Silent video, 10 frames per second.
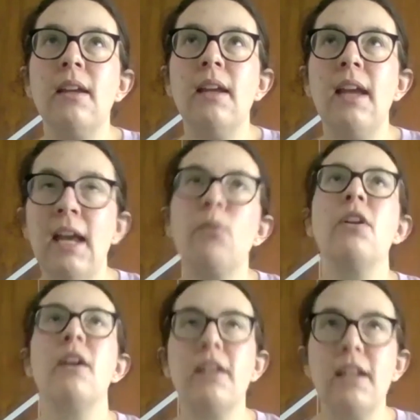and we're
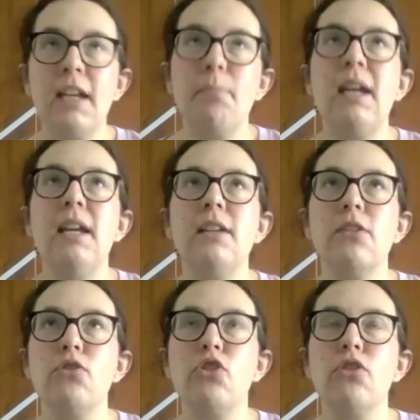not going to get paid
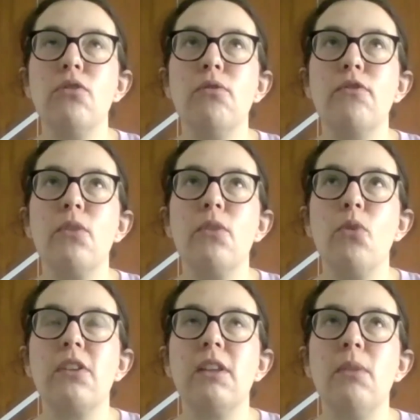till June for the
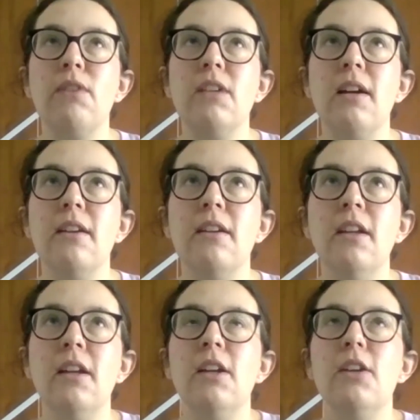work that we've done.
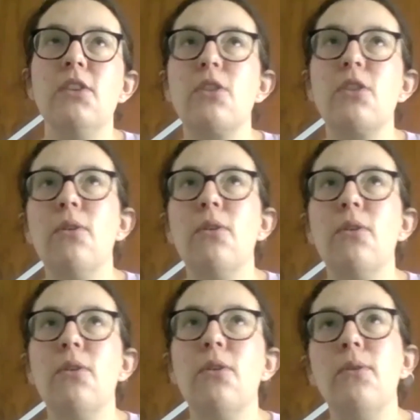
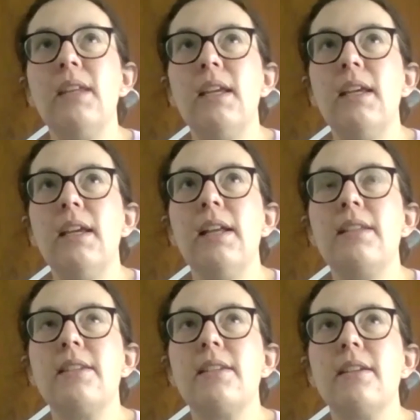So
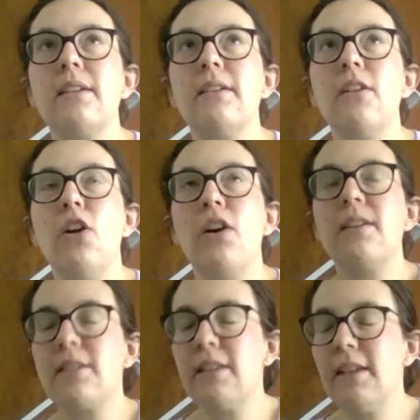it's
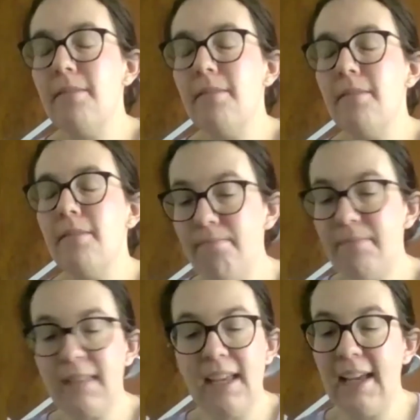honestly
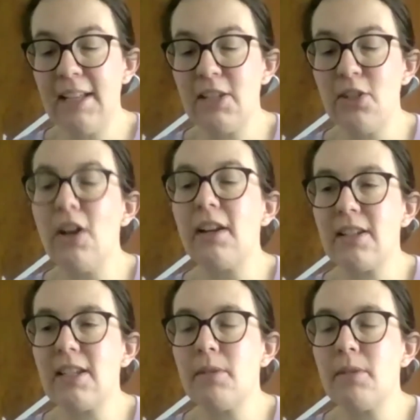it's not
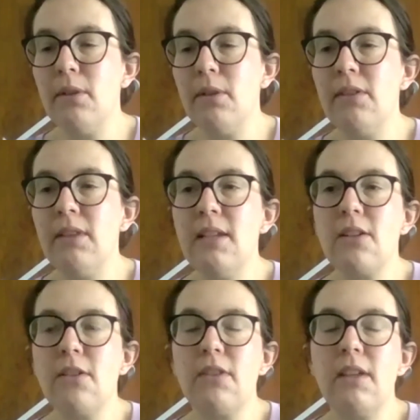acceptable and these
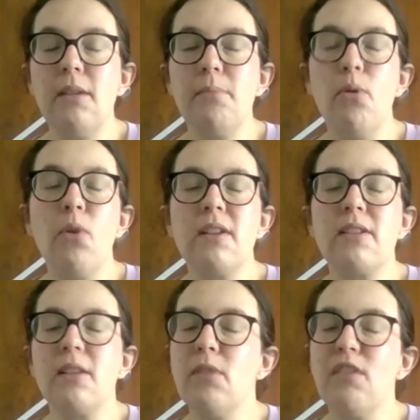are the points
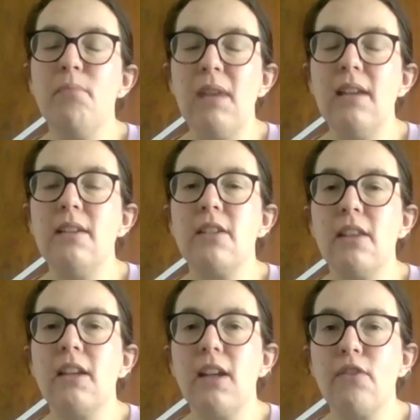that we've made to
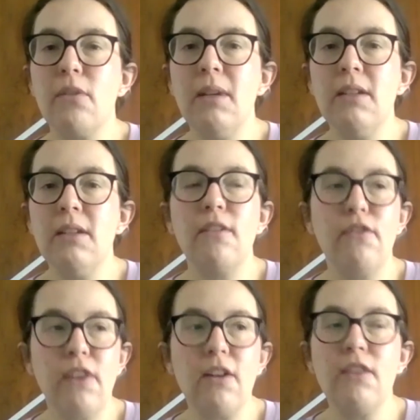the government
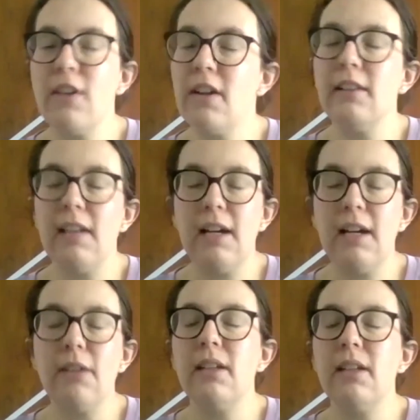very very
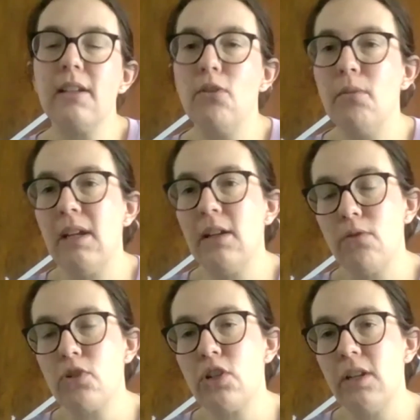loudly as the
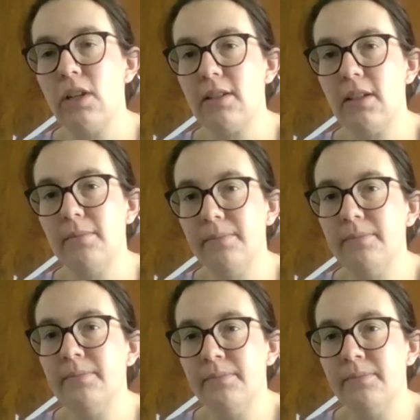OMA negotiating team.